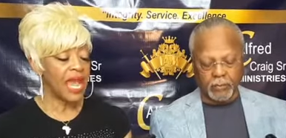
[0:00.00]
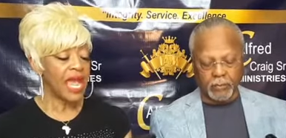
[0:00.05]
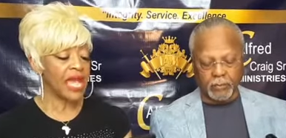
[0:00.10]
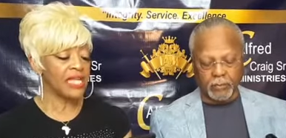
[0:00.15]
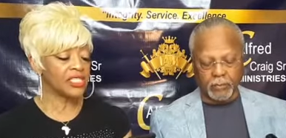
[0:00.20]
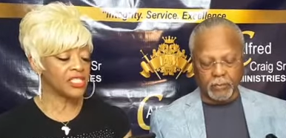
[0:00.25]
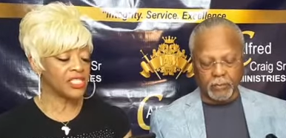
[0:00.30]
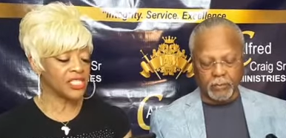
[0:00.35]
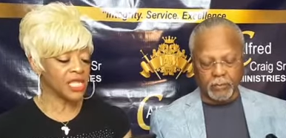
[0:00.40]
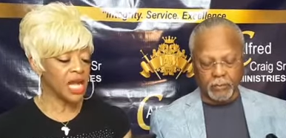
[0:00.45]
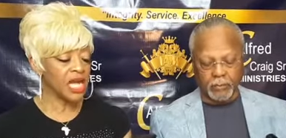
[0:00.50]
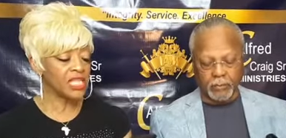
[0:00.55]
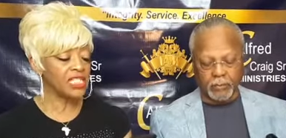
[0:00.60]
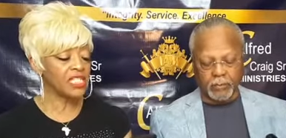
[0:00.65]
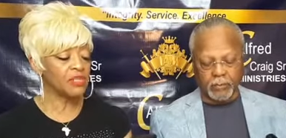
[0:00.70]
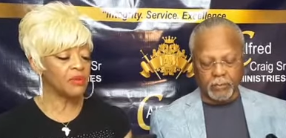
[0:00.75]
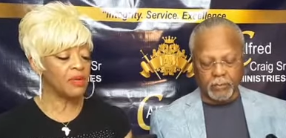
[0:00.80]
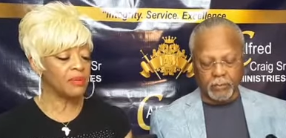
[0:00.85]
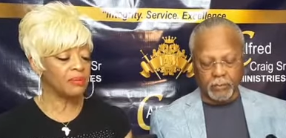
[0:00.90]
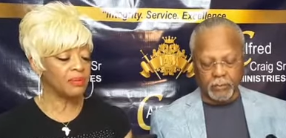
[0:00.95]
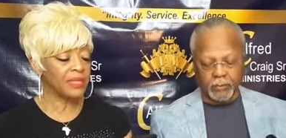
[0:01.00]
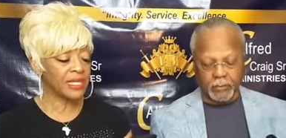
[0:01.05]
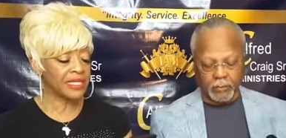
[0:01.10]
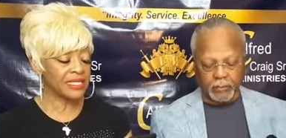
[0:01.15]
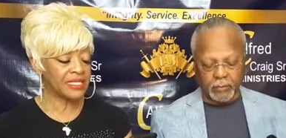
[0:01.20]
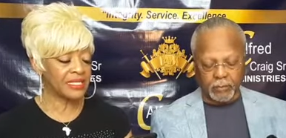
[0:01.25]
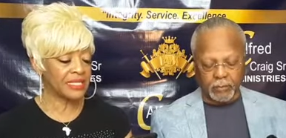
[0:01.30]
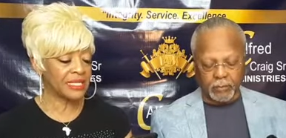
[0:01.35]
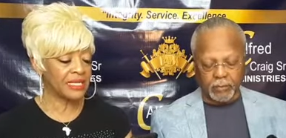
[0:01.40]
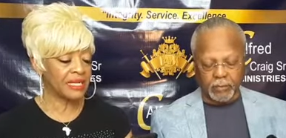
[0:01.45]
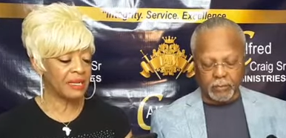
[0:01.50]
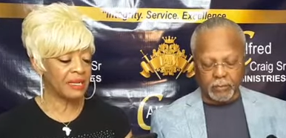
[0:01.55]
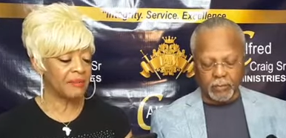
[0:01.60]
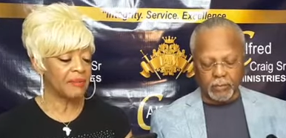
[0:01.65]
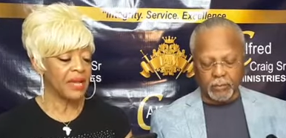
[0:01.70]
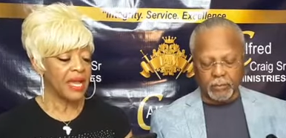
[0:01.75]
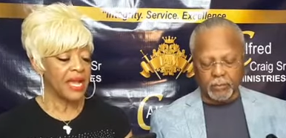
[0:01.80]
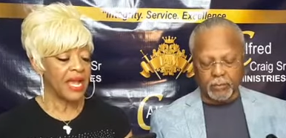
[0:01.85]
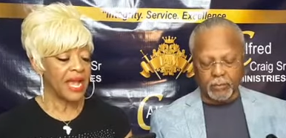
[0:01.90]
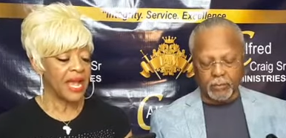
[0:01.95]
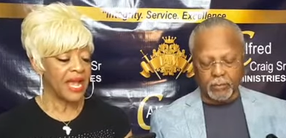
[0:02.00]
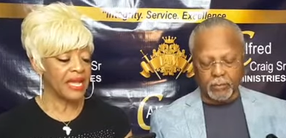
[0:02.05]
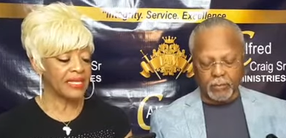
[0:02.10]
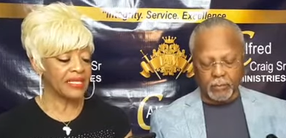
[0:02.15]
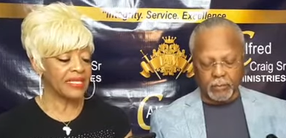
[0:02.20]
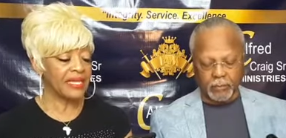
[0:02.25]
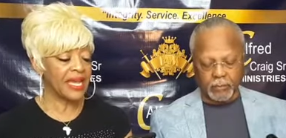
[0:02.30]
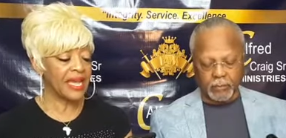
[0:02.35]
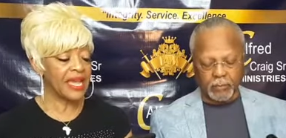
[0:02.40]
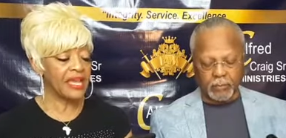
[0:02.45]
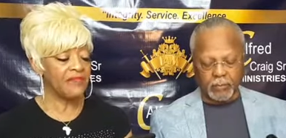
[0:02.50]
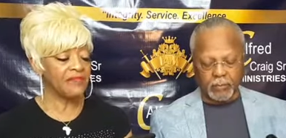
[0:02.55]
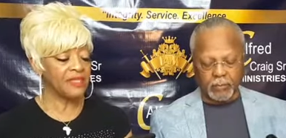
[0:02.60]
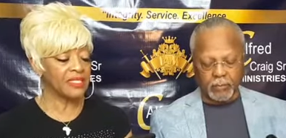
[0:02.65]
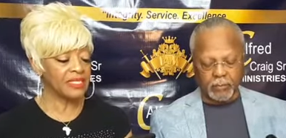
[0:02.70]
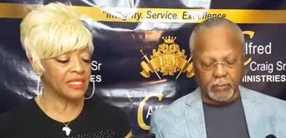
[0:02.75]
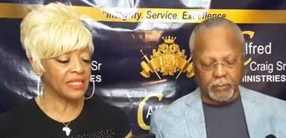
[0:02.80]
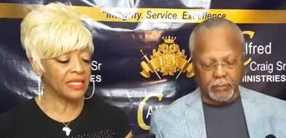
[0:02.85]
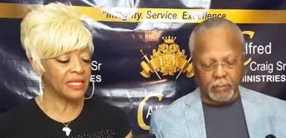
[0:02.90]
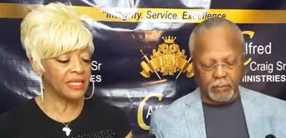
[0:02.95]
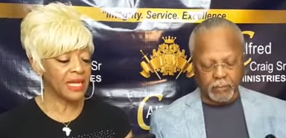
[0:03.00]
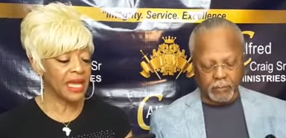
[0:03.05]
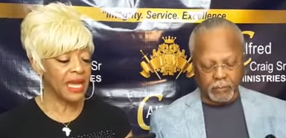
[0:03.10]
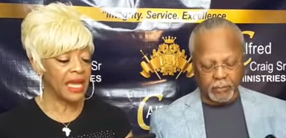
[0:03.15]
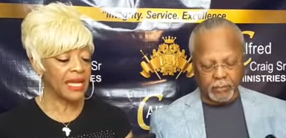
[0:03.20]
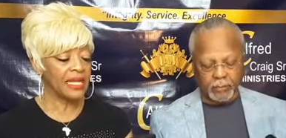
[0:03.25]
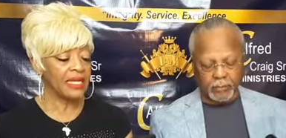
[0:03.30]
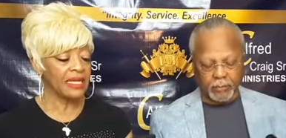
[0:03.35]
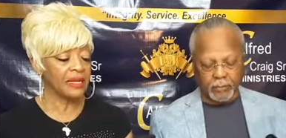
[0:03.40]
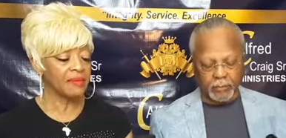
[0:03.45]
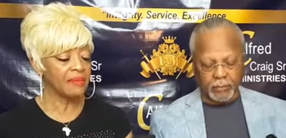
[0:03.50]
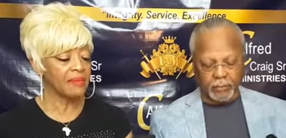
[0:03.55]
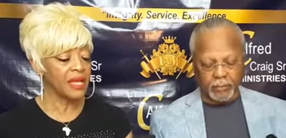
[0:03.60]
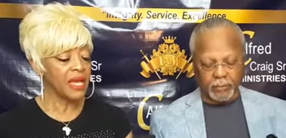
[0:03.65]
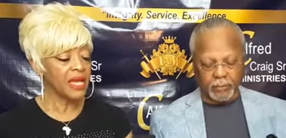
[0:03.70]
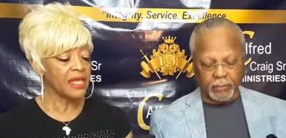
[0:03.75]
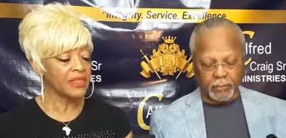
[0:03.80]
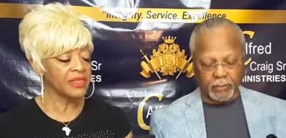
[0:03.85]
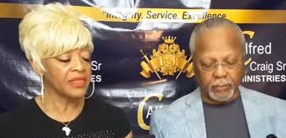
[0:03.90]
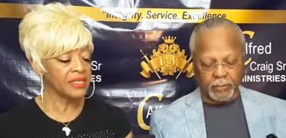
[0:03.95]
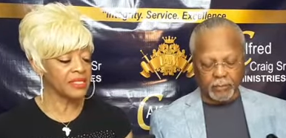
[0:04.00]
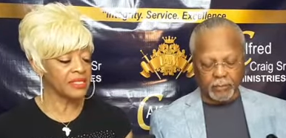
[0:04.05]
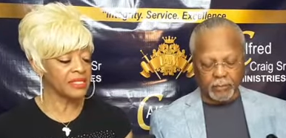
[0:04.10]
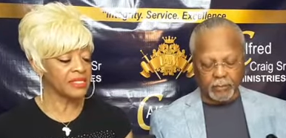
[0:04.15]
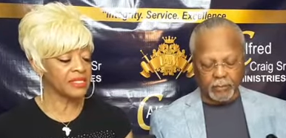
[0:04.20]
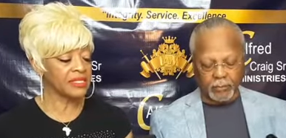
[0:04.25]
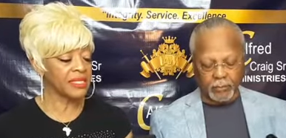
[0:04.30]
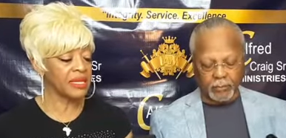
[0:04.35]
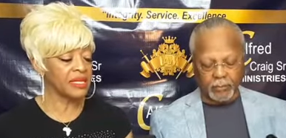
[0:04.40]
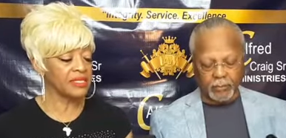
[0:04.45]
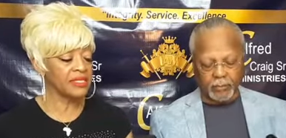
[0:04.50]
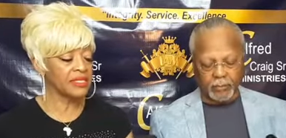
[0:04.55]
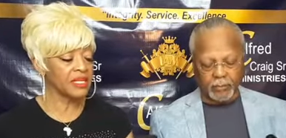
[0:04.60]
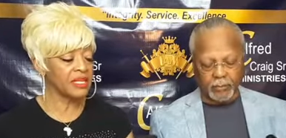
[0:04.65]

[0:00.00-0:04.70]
Speaker 1: And Joshua blessed him and gave unto Caleb the sons